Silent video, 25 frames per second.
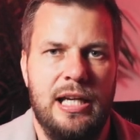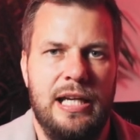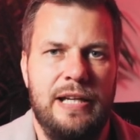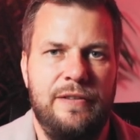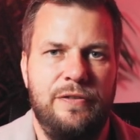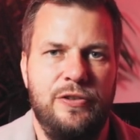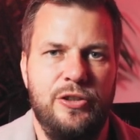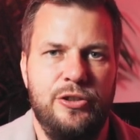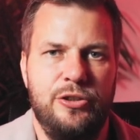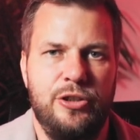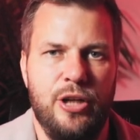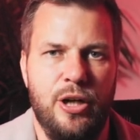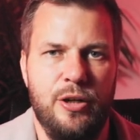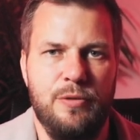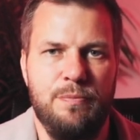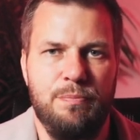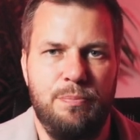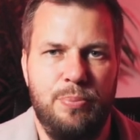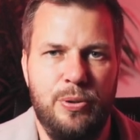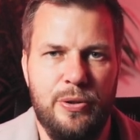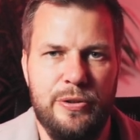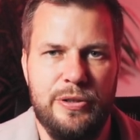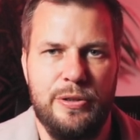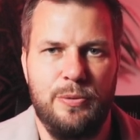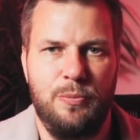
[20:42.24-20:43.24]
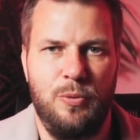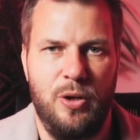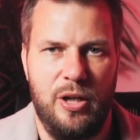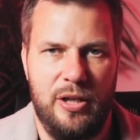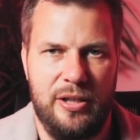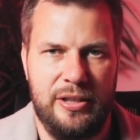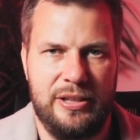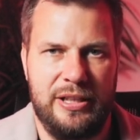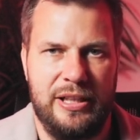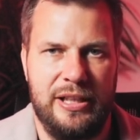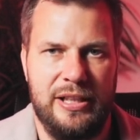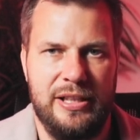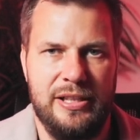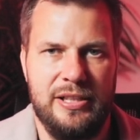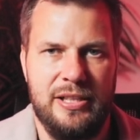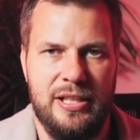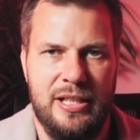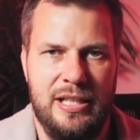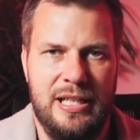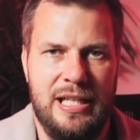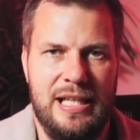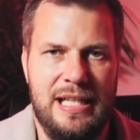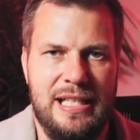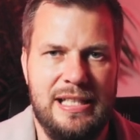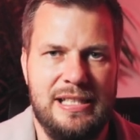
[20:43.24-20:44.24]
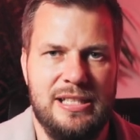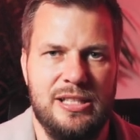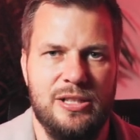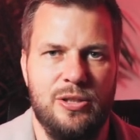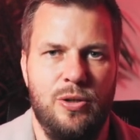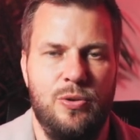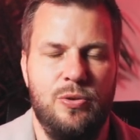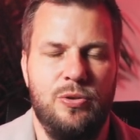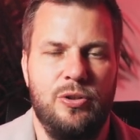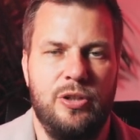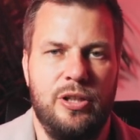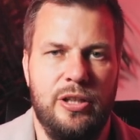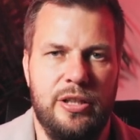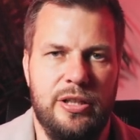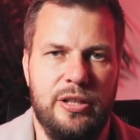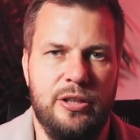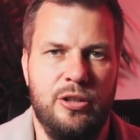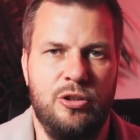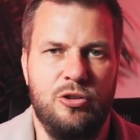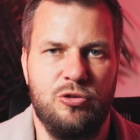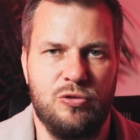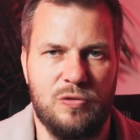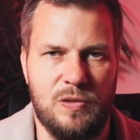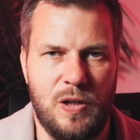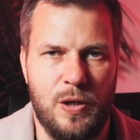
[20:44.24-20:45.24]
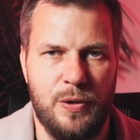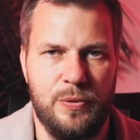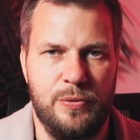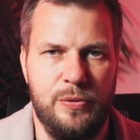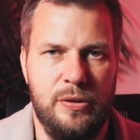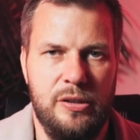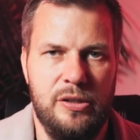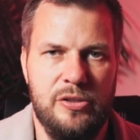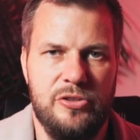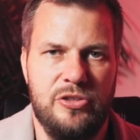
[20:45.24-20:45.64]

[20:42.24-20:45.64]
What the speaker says: If you don't put the work in, it's not gonna grow.